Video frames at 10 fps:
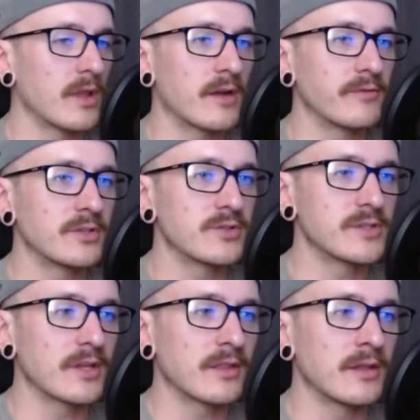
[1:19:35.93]

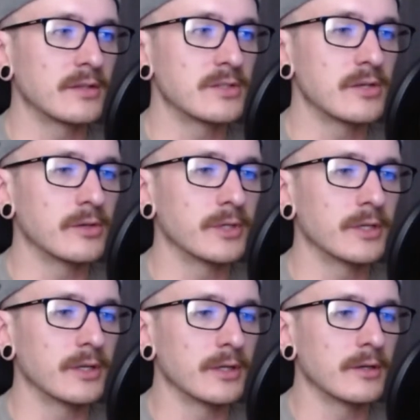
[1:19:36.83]
interesting things going
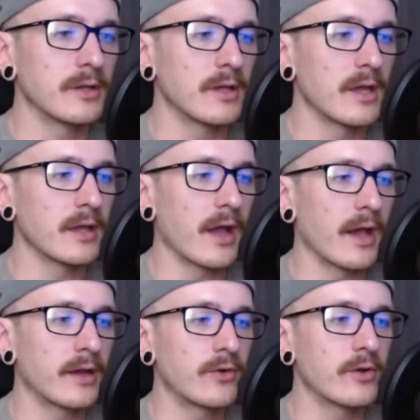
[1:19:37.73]
on, and
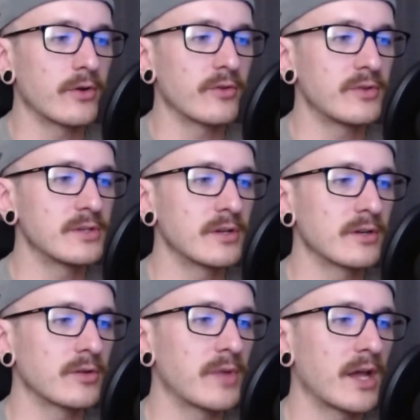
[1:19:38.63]
I don't know if he's going to
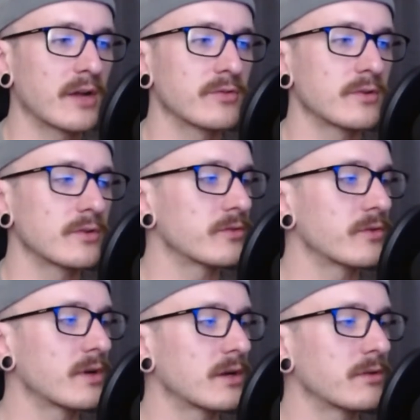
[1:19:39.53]
come back for another
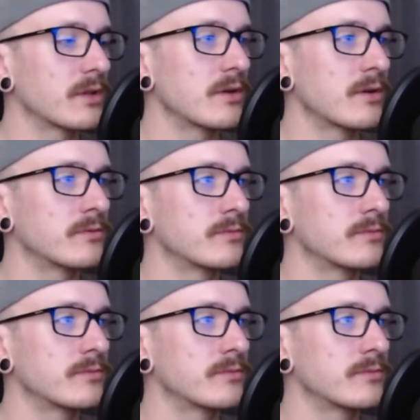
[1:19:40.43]
fight. I really don't.